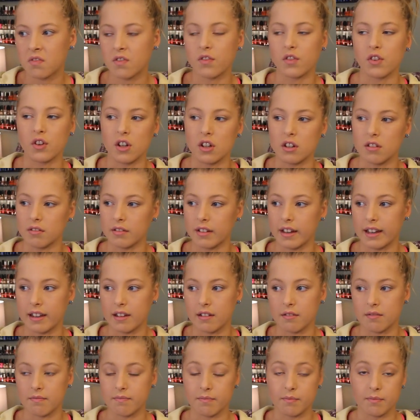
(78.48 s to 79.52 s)
for
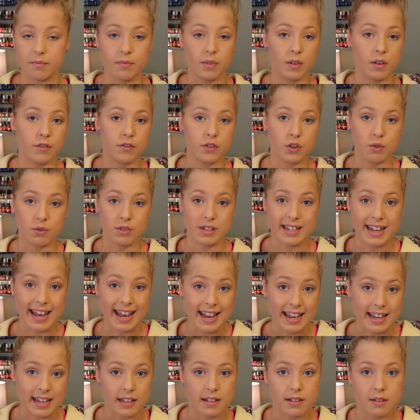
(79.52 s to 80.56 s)
like a few
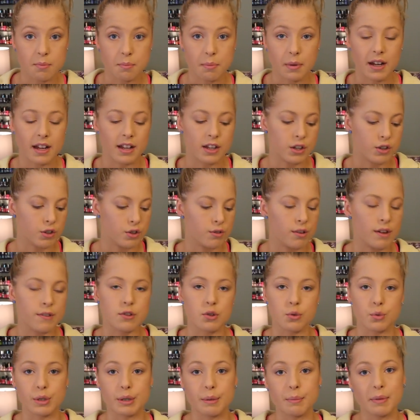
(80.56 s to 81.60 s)
days, but you do have
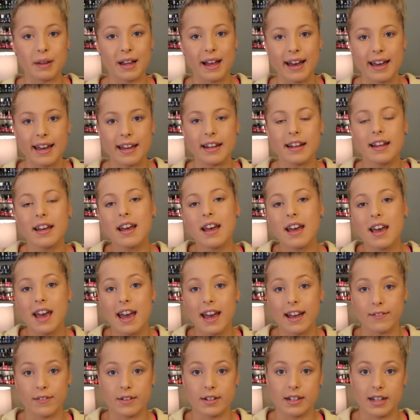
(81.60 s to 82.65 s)
to reapply it
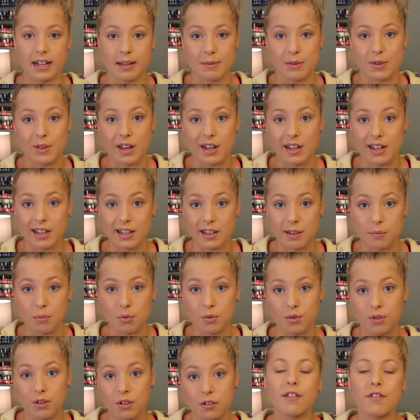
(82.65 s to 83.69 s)
every time you get in the
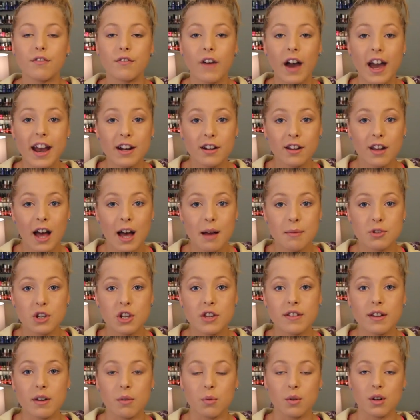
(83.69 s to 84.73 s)
pool. The final
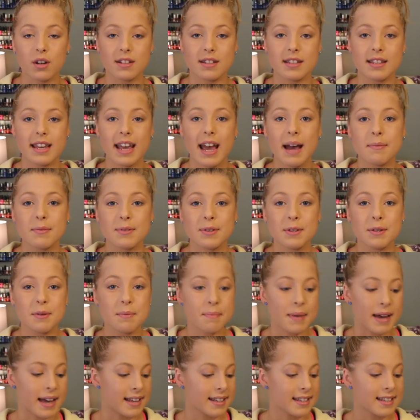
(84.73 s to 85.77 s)
option that works the
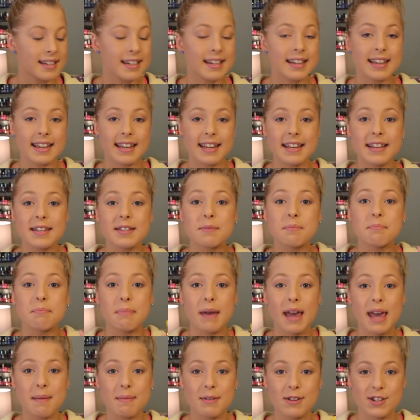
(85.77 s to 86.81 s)
absolute best is
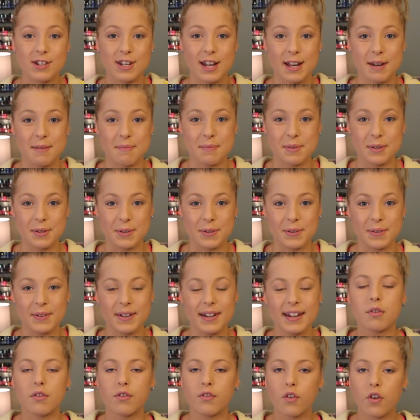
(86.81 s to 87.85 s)
baby shampoo.
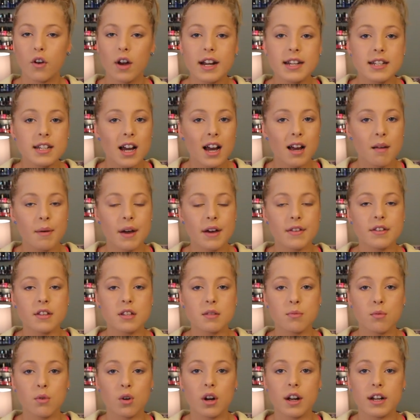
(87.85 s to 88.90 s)
Before I talk about
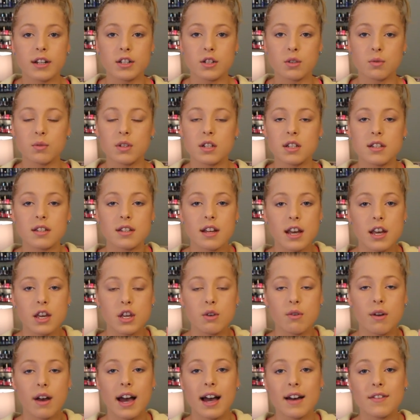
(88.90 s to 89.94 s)
this more, I just want to say
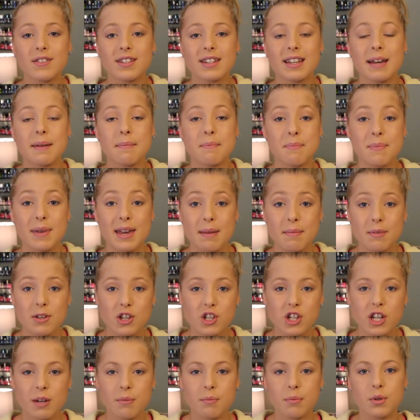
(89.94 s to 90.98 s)
you have to get baby
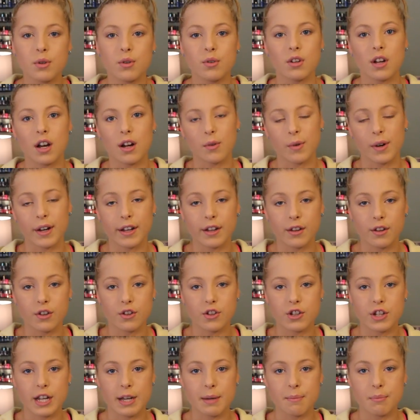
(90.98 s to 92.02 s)
shampoo, not regular
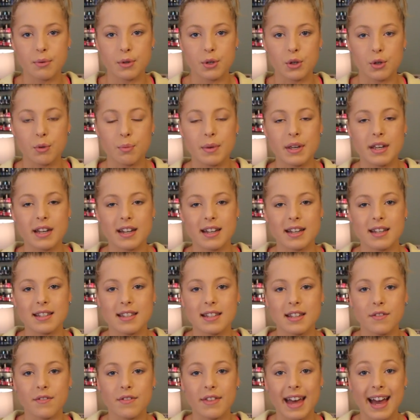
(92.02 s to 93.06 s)
shampoo,
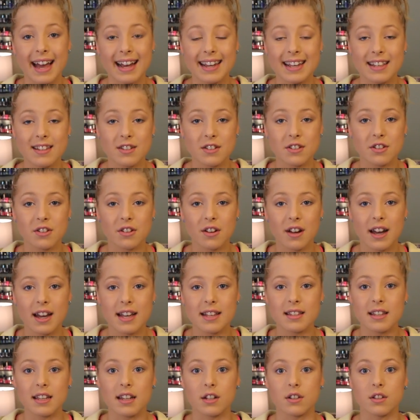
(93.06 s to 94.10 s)
because if that gets in your
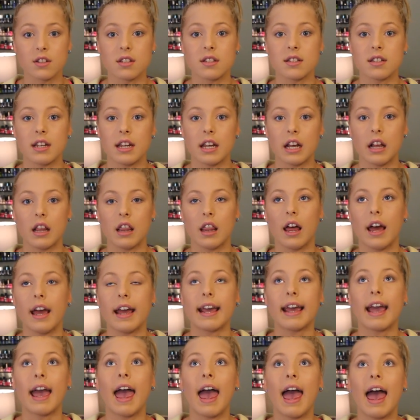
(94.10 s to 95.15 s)
eyes, it'll sting
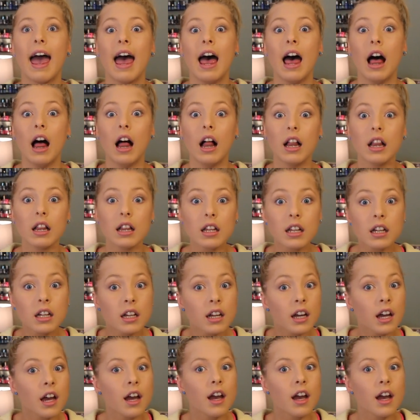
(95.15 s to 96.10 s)
like hell.